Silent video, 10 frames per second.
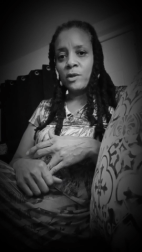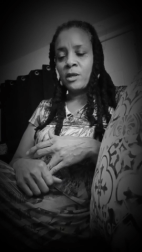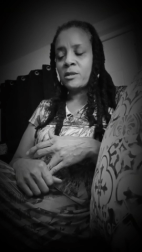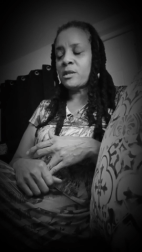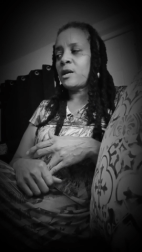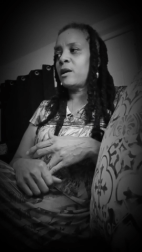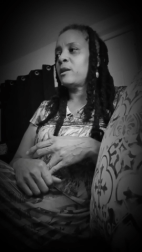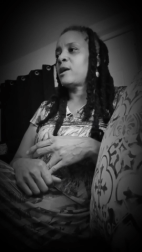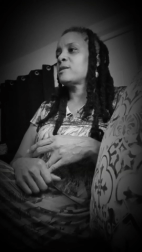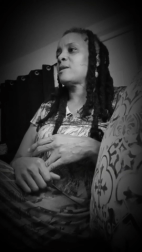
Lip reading: You understand? Like